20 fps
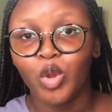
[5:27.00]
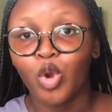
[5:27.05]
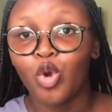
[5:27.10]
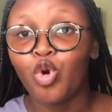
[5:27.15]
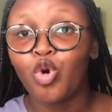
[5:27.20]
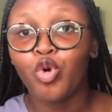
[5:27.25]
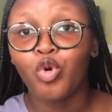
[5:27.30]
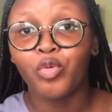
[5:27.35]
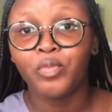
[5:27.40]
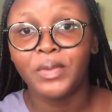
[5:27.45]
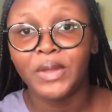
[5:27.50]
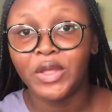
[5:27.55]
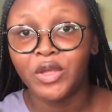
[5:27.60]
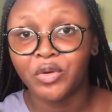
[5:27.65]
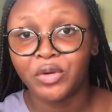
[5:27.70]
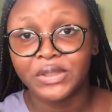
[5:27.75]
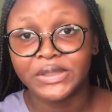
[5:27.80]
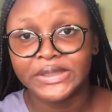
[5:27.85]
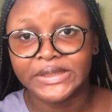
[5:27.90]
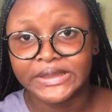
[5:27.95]
go
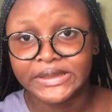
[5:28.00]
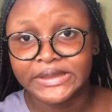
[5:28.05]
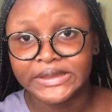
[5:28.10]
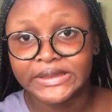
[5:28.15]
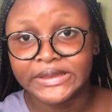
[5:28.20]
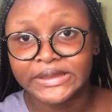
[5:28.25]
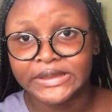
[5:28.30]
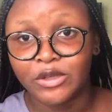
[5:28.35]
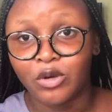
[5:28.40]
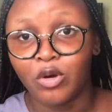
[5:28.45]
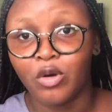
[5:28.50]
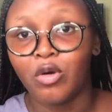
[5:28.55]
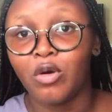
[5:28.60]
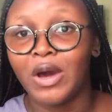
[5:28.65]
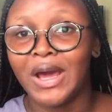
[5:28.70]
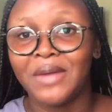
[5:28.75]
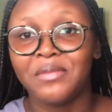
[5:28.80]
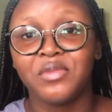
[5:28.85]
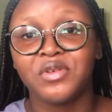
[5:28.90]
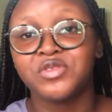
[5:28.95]
beyond it, or
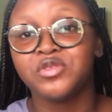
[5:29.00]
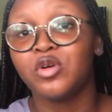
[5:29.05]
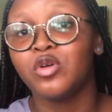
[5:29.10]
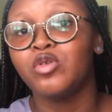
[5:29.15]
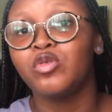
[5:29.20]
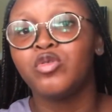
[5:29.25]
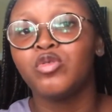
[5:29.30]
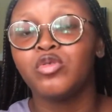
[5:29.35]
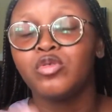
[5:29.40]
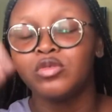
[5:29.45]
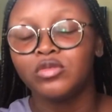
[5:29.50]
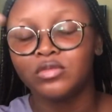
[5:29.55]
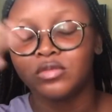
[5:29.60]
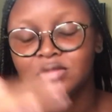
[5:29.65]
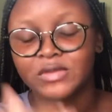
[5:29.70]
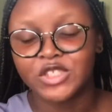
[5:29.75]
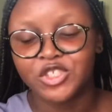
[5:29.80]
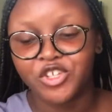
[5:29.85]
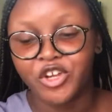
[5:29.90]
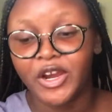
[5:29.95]
I must not go,
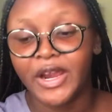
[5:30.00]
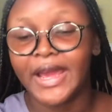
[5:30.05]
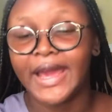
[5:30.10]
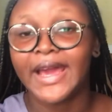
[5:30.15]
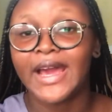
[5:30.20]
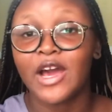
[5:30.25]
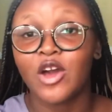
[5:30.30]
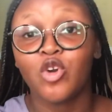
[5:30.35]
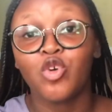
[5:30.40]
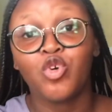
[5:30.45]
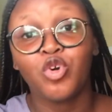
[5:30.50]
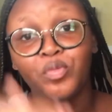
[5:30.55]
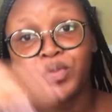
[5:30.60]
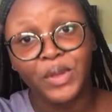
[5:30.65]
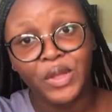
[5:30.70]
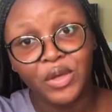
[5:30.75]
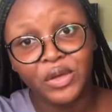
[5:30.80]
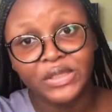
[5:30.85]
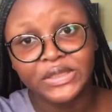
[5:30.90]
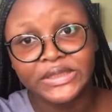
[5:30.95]
sorry, I can go
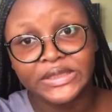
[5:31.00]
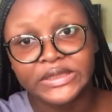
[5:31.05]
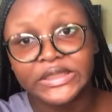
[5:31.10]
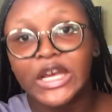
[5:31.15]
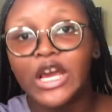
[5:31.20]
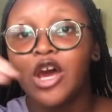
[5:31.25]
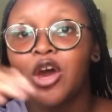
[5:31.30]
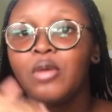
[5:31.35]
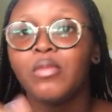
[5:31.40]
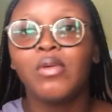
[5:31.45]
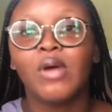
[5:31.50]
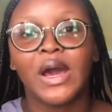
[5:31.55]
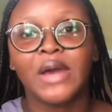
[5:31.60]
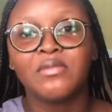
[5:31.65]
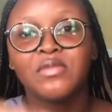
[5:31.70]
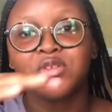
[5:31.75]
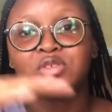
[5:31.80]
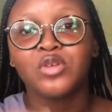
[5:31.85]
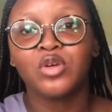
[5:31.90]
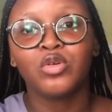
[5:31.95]
beyond it, but I
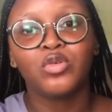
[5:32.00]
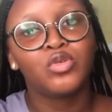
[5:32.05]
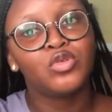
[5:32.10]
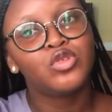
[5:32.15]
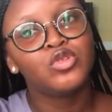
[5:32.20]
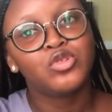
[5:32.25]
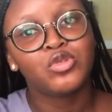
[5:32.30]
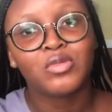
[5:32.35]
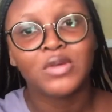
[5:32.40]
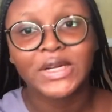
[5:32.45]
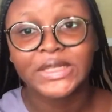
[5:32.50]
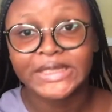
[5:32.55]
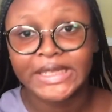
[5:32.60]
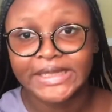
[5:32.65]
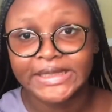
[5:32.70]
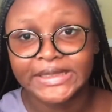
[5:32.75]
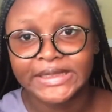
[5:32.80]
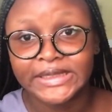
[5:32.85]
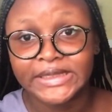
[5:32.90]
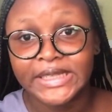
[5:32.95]
must not go lower
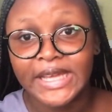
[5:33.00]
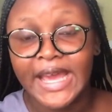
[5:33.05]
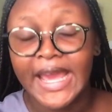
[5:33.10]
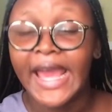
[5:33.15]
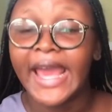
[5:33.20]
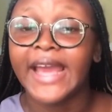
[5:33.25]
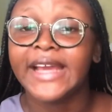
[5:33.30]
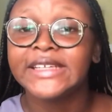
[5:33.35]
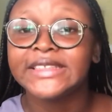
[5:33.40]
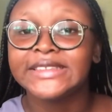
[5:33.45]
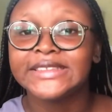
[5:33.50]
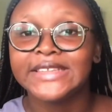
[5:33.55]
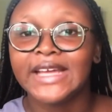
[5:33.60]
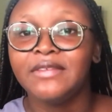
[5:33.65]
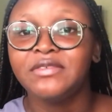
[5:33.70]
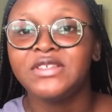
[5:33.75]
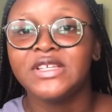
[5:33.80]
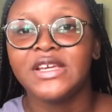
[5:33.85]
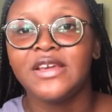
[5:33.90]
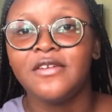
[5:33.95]
than it,
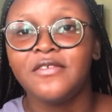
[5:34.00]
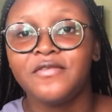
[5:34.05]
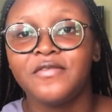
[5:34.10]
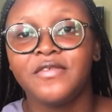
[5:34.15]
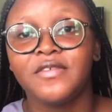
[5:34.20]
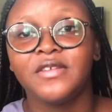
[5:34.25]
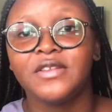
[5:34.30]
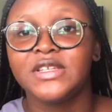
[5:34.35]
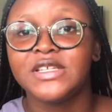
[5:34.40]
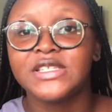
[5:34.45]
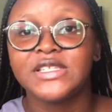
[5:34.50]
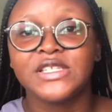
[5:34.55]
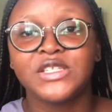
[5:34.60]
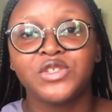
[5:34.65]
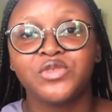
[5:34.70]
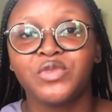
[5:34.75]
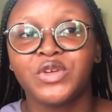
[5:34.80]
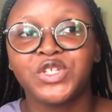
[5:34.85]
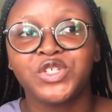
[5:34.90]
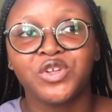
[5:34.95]
except if the
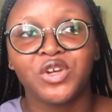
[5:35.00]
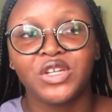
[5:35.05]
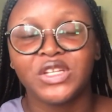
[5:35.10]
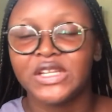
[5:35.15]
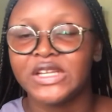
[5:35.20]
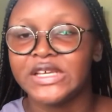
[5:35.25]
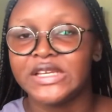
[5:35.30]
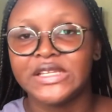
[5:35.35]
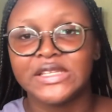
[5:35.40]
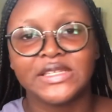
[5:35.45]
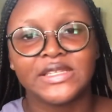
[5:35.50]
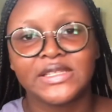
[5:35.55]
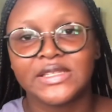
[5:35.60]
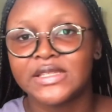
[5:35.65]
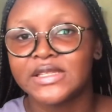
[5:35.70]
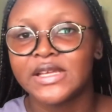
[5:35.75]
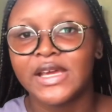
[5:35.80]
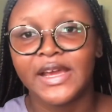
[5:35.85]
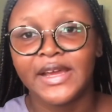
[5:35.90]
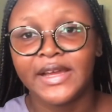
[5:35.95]
situation is